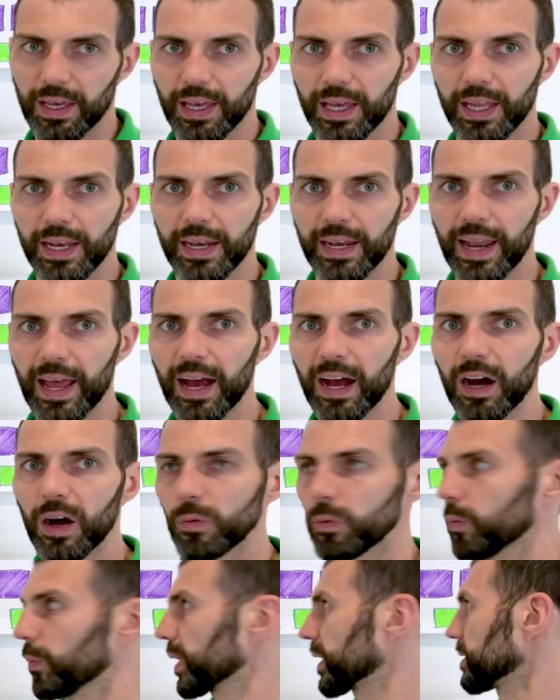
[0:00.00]
And
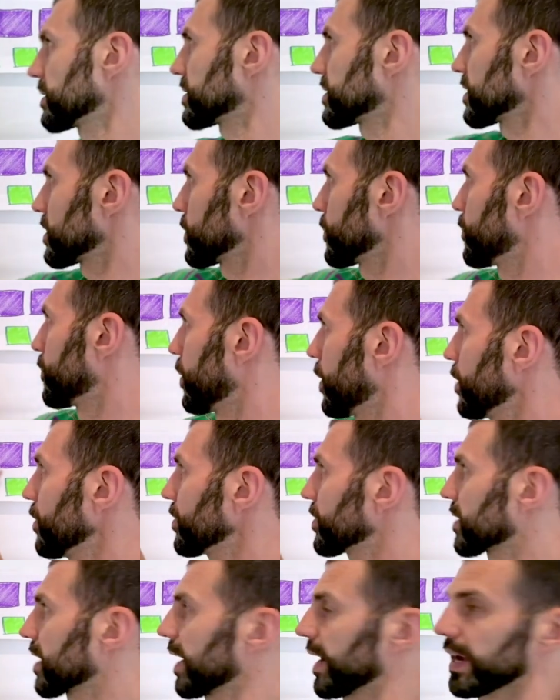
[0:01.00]
now when we consider
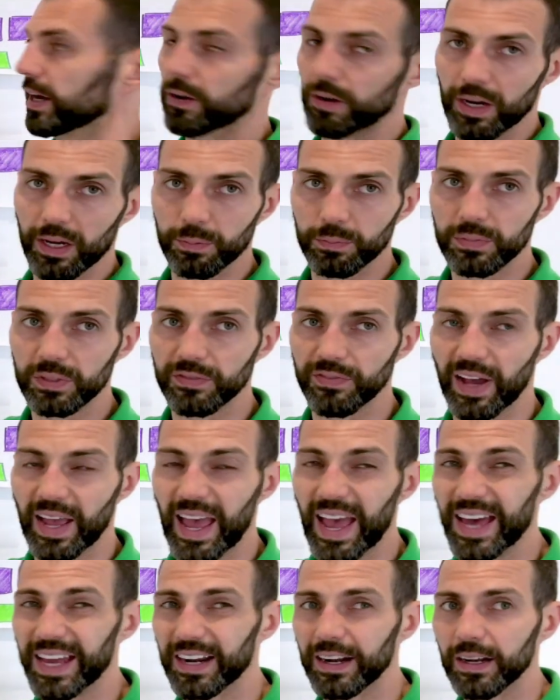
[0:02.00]
both diagrams, if I
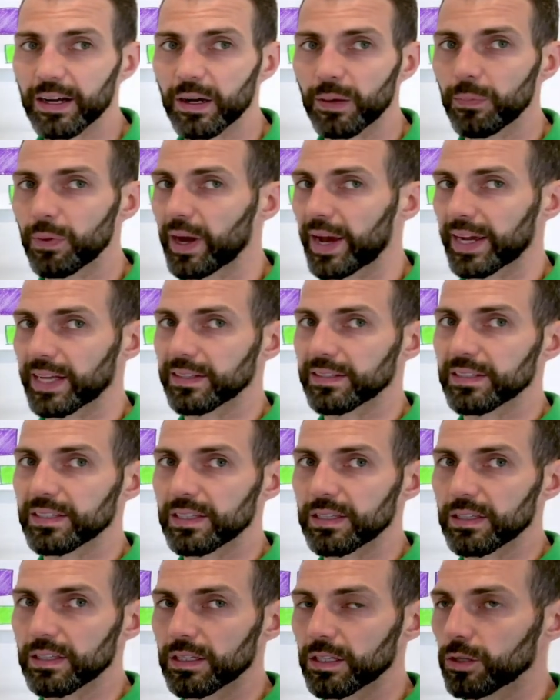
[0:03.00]
add it up, I can
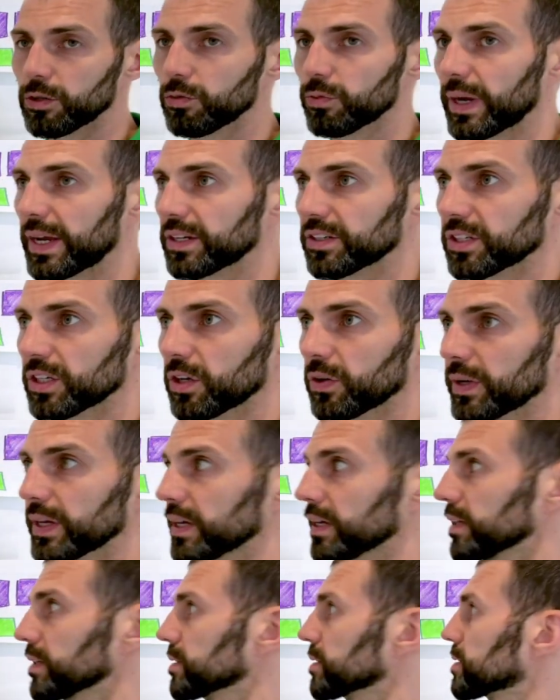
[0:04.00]
see that the new ratio
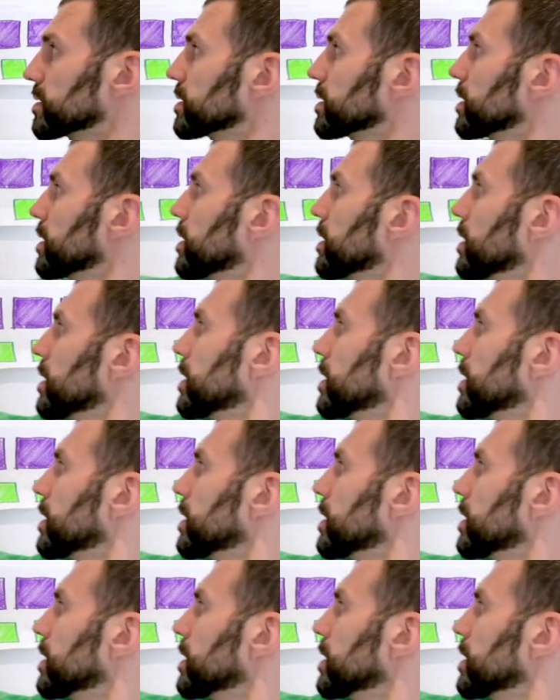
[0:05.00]
is